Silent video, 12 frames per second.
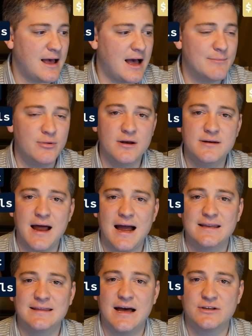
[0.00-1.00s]
I put
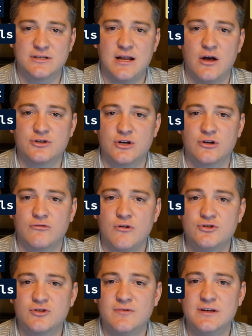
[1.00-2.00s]
$9,000 on
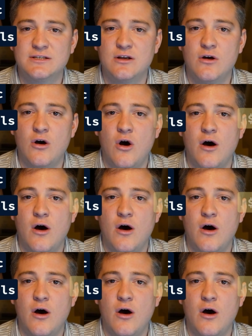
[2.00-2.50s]
groceries